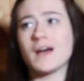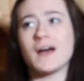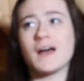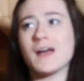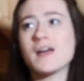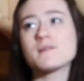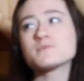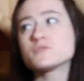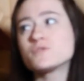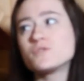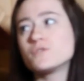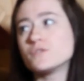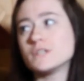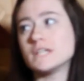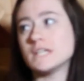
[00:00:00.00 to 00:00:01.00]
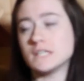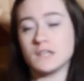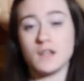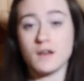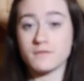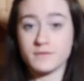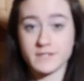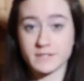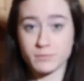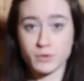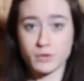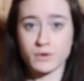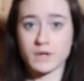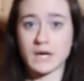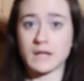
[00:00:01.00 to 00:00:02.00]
I absolutely love this book.